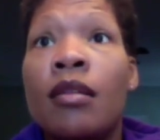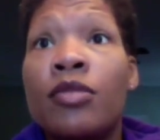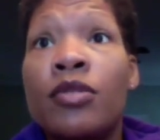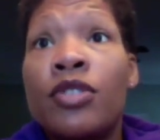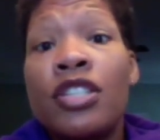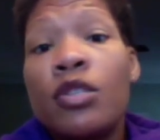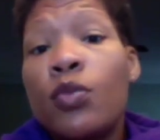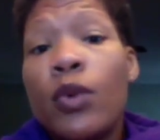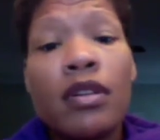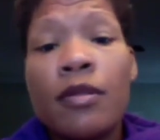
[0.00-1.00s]
she just
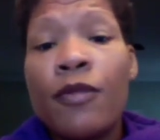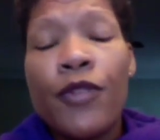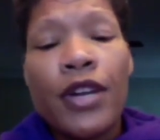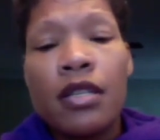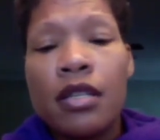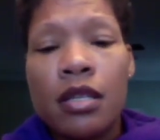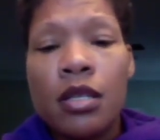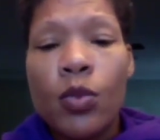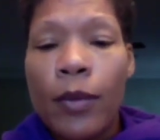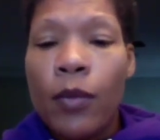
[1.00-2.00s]
wanted some friends to
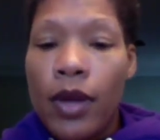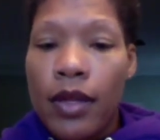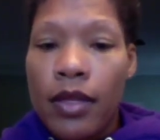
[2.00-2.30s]
swim with.